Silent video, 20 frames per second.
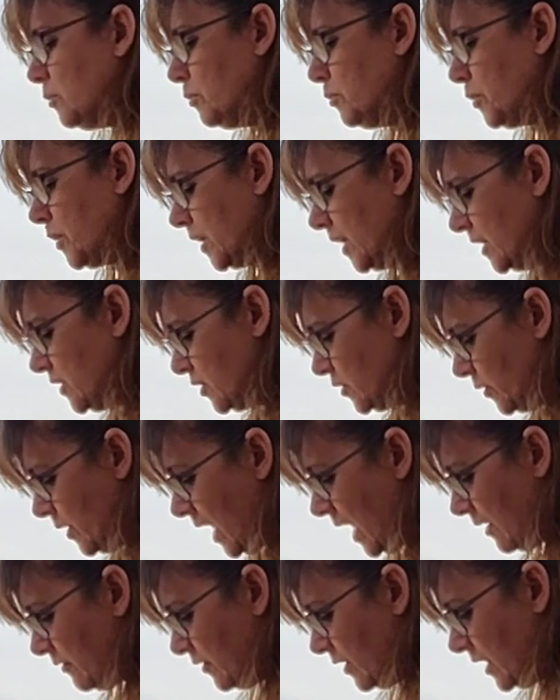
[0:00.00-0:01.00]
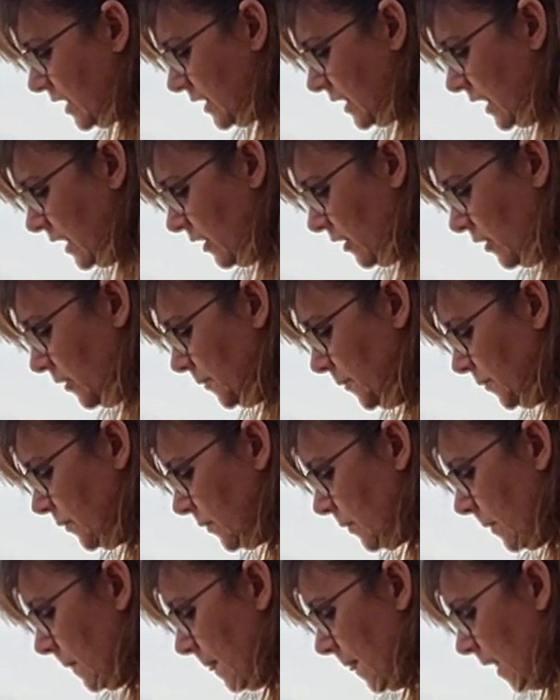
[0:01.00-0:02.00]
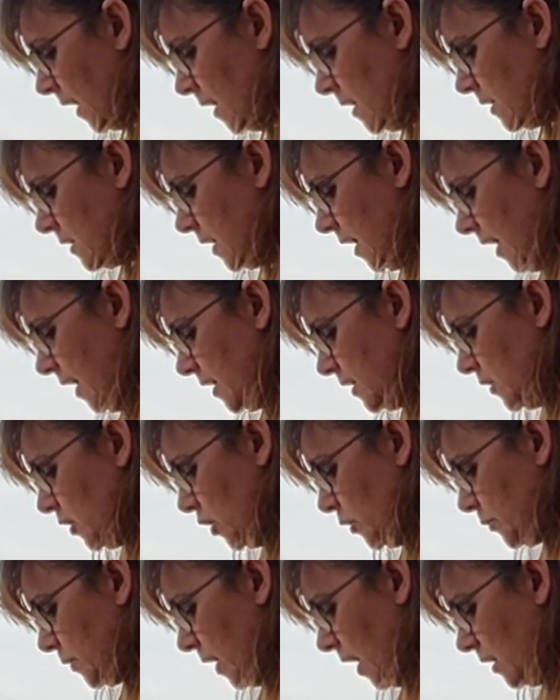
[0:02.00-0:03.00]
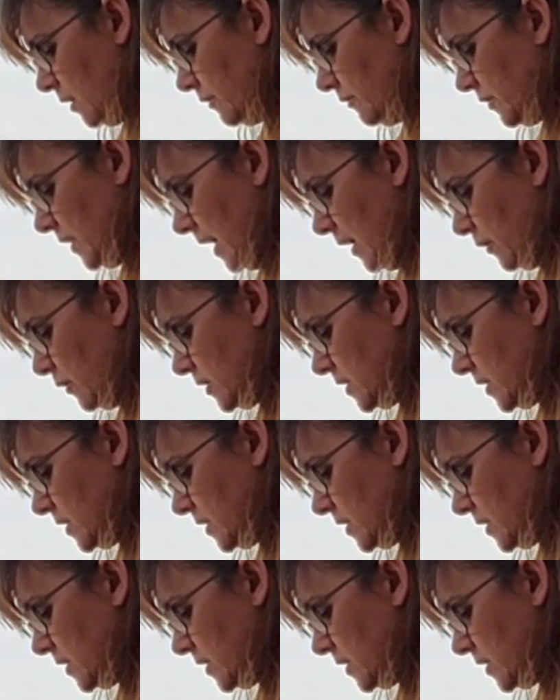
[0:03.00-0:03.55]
but I do have it in here. Cantaloupe, cauliflower,